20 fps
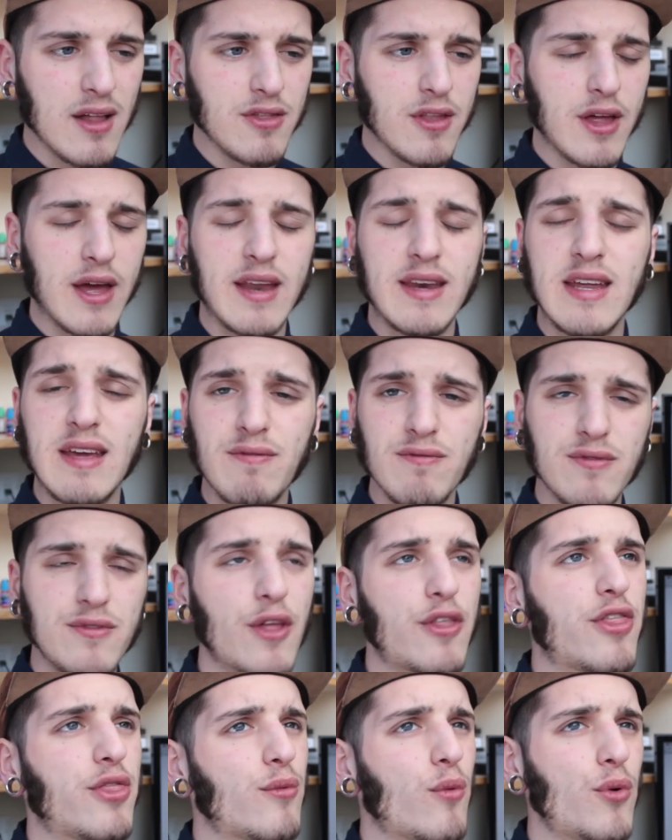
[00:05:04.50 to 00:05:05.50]
and even
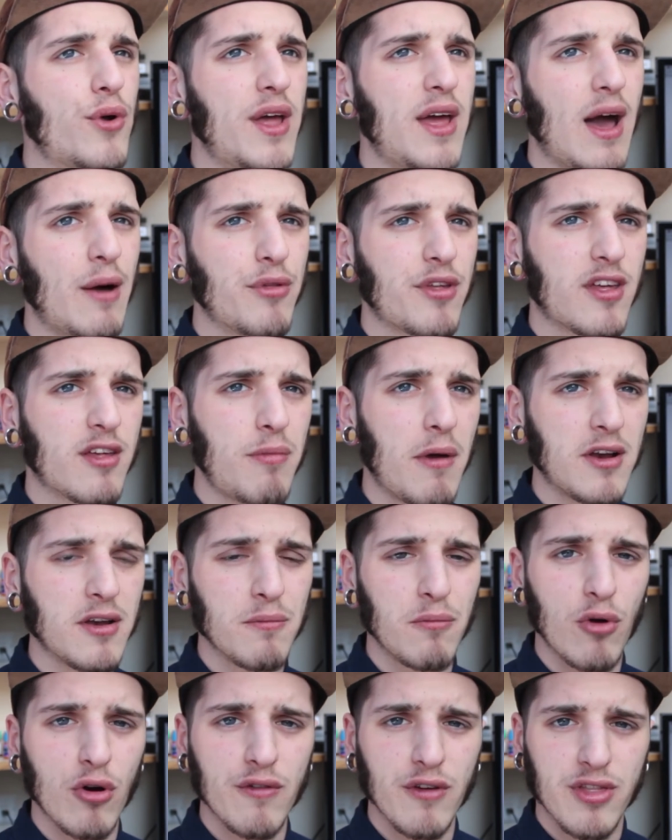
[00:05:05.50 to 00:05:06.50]
the throat hit, I was
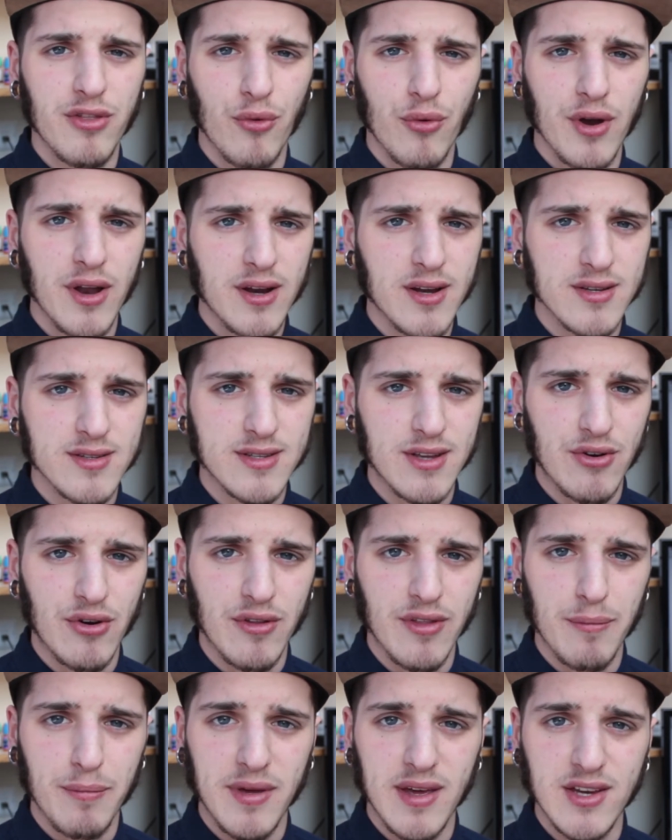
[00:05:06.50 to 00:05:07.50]
expecting more of a throat hit
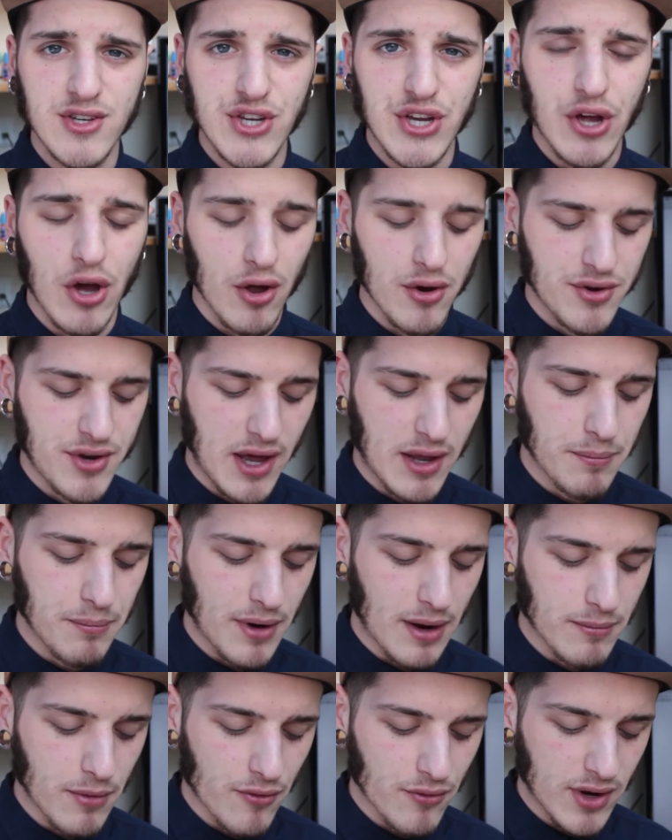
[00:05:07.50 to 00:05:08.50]
considering the PG content,
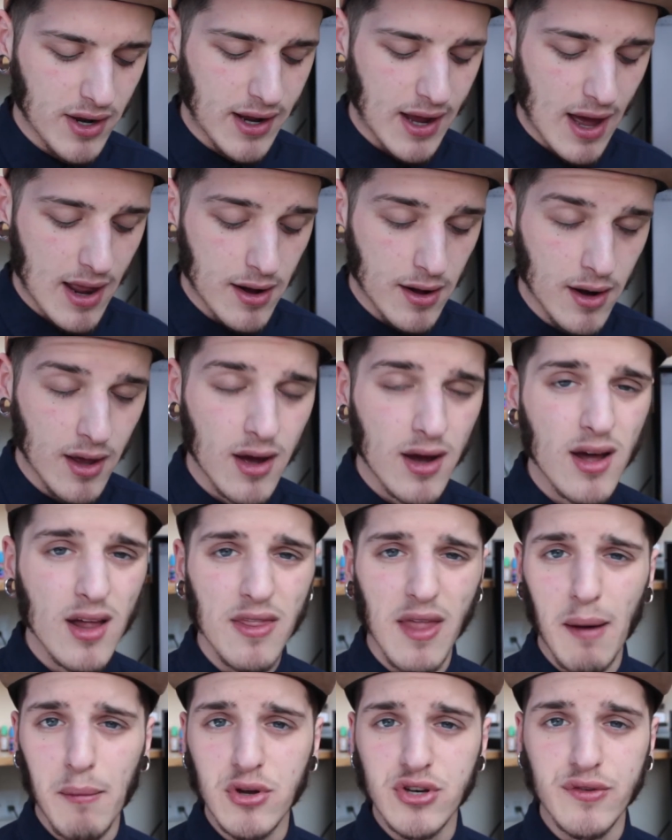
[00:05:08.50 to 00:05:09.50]
but I'm not really getting
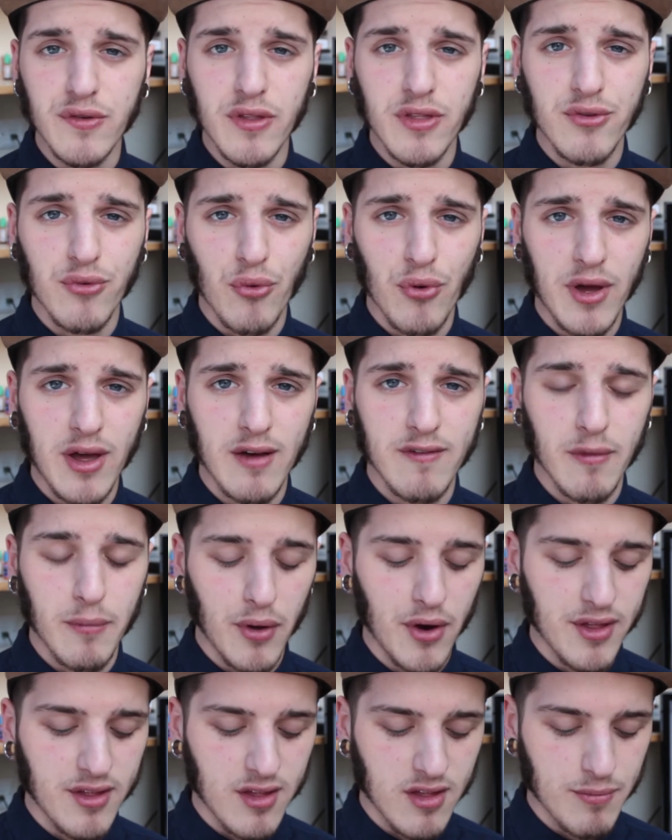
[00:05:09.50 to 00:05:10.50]
that much of a throat hit if I'm
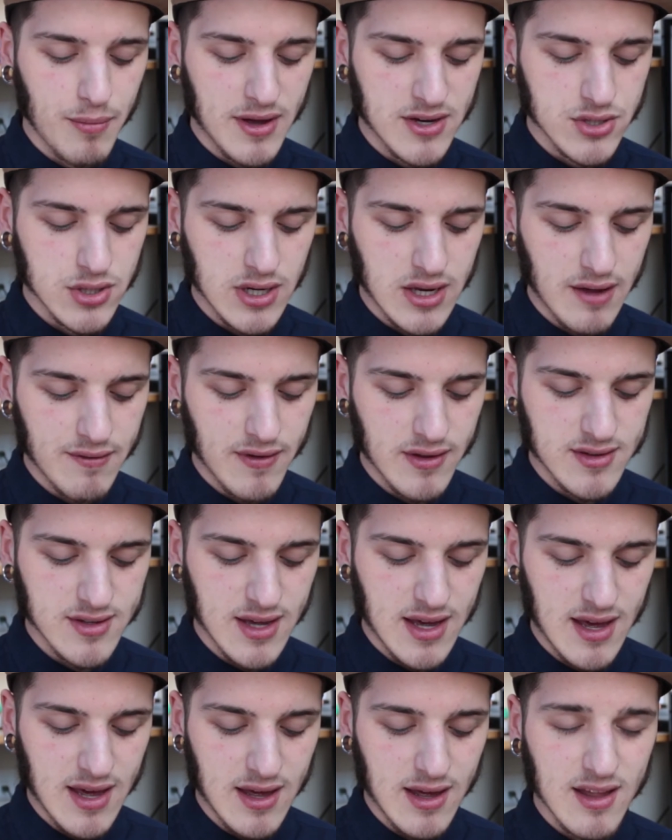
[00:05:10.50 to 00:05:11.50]
honest, especially if
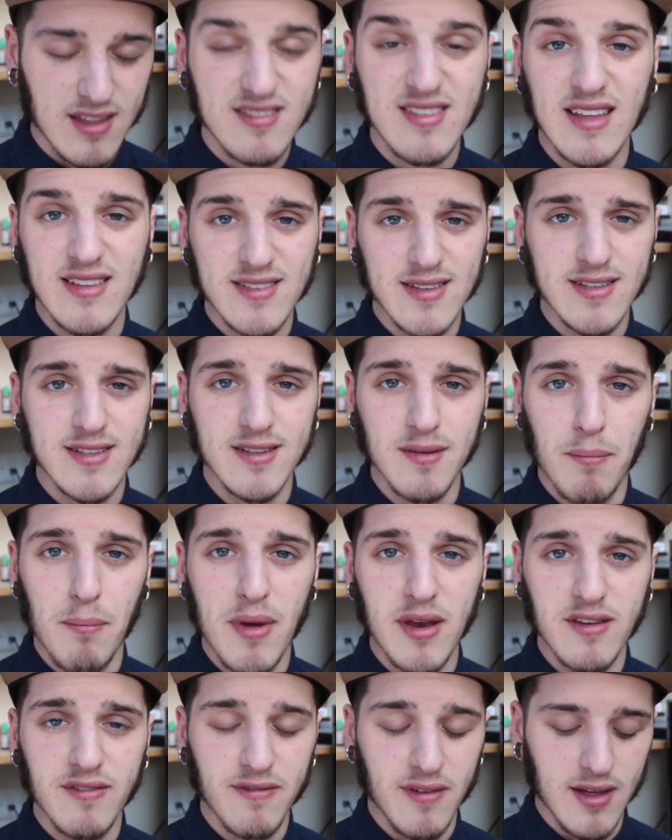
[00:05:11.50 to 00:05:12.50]
since it's a
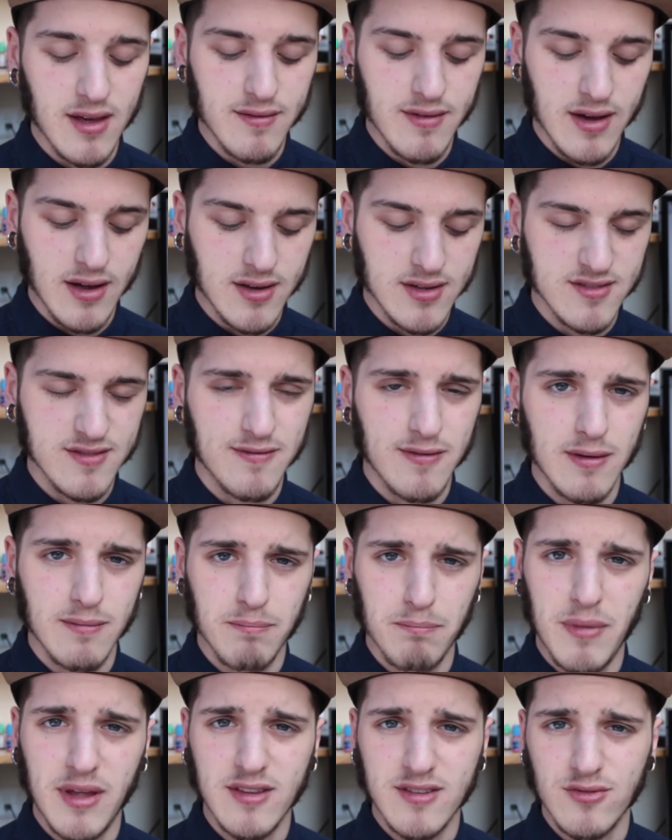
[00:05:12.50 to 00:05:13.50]
mint flavour, because
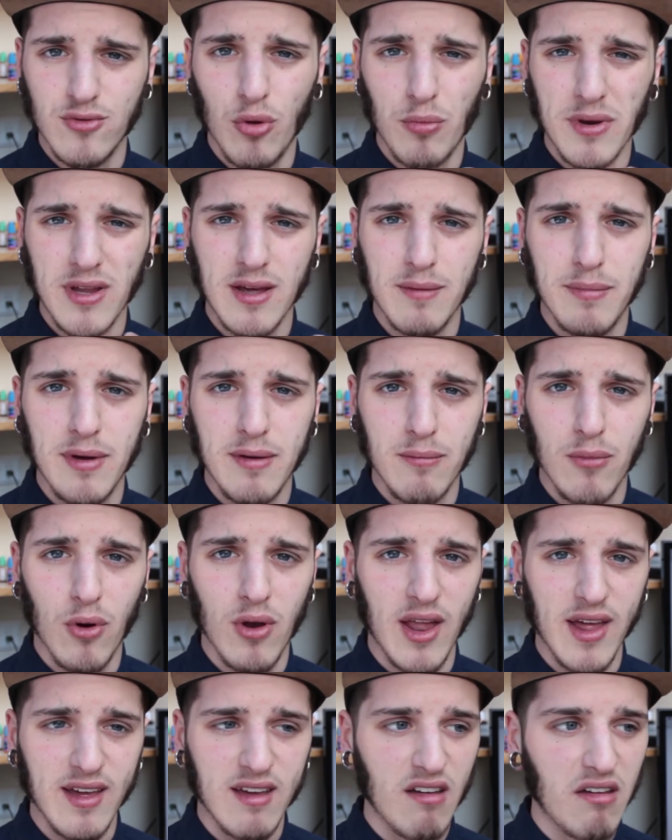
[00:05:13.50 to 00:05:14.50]
mint's normally a bit more
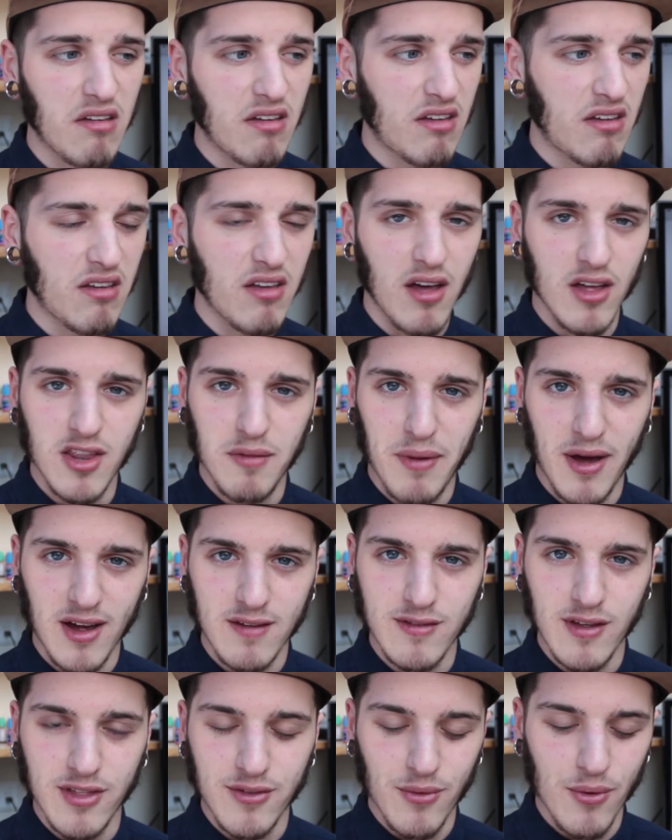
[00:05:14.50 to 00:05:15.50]
like on the back
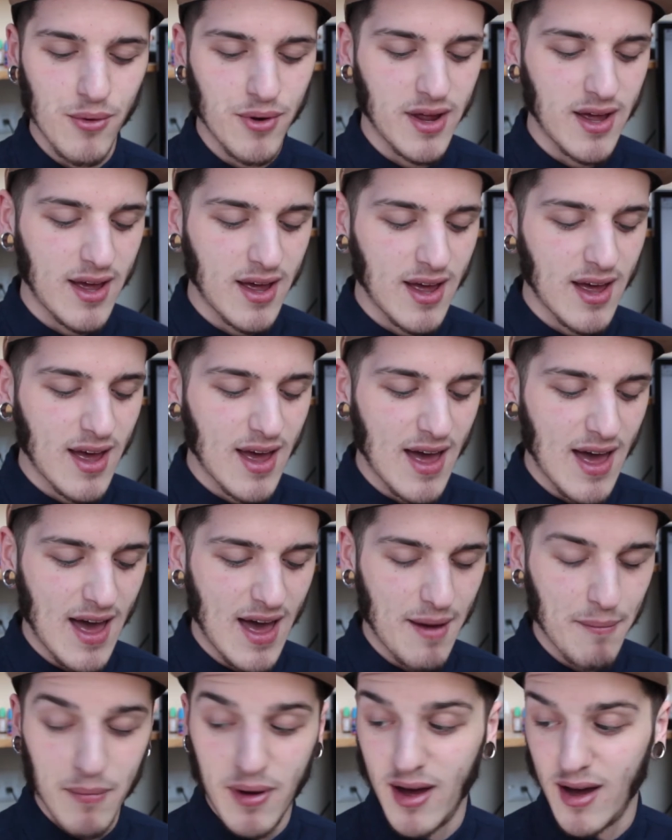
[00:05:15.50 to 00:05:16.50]
of your throat.
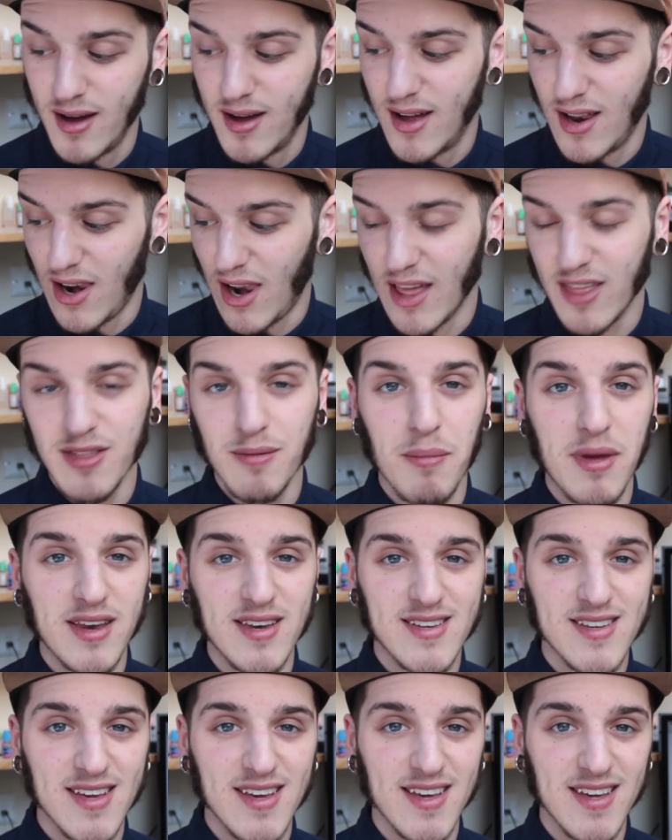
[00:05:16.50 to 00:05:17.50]
Like the
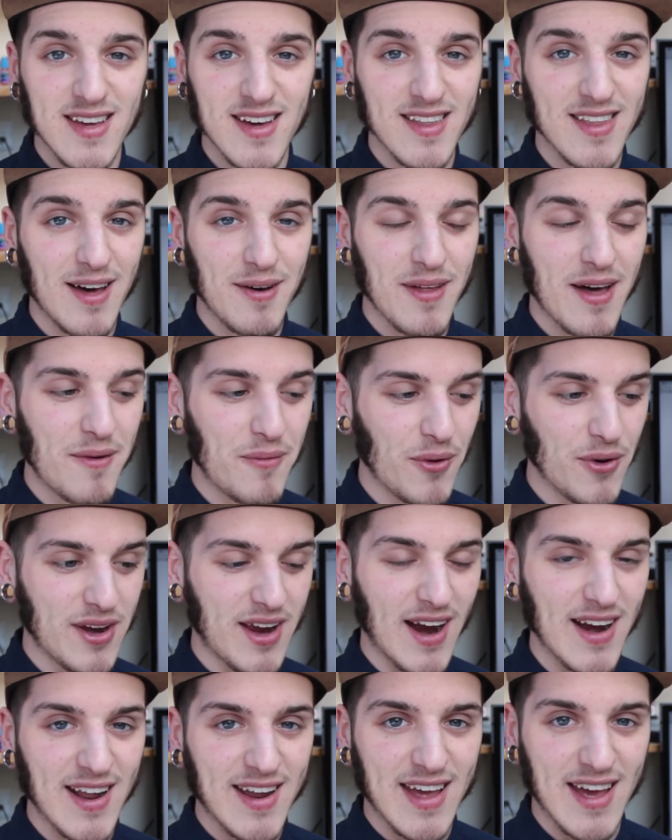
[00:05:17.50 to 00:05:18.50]
mint tea, that one
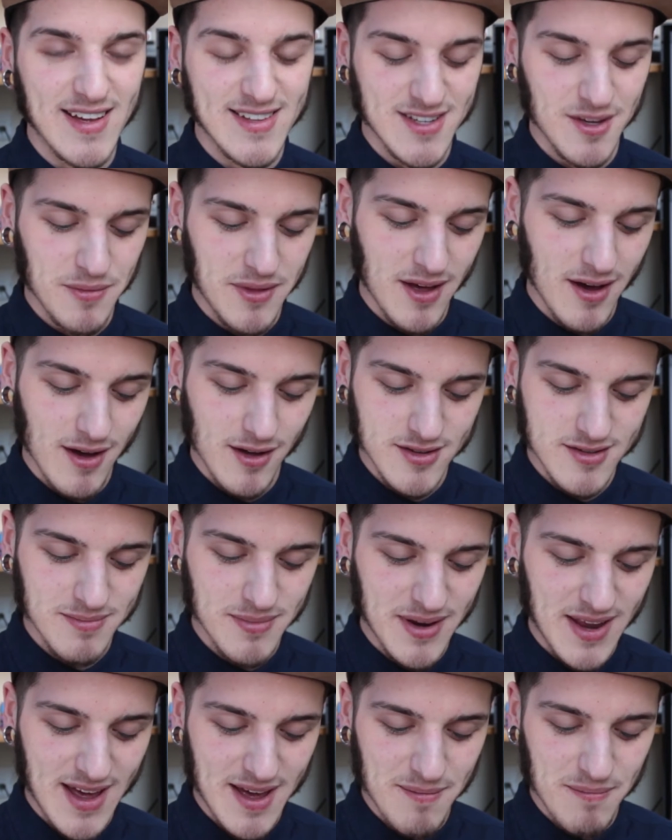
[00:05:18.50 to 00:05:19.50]
kind of kicks you up the arse. But